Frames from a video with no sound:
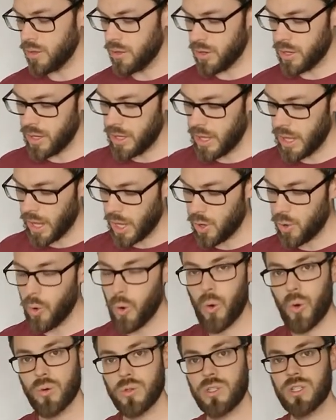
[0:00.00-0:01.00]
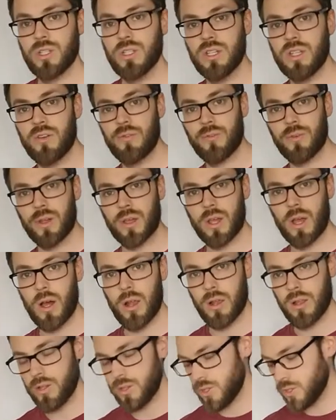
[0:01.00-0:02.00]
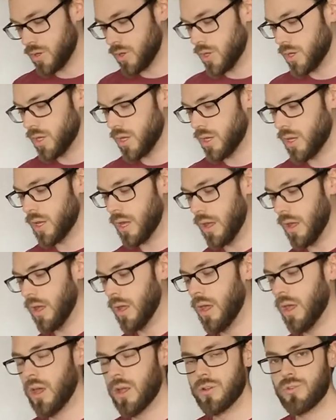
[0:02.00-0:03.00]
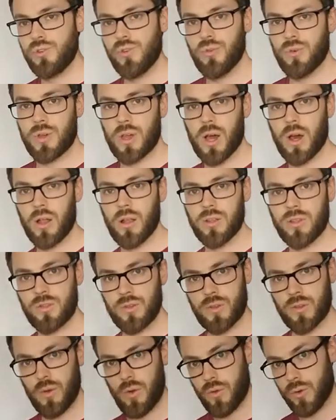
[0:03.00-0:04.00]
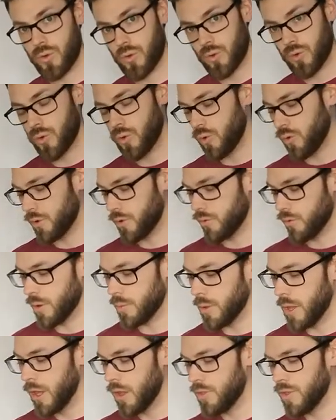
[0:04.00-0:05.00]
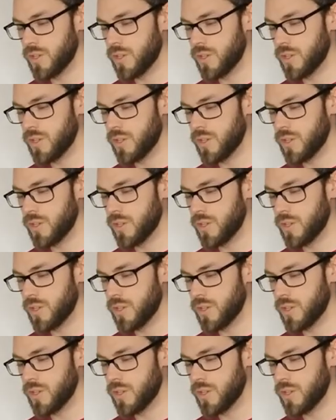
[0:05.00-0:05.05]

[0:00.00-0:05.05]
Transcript: You can get cords in different colors, so you can get 2 colors on your cord grip.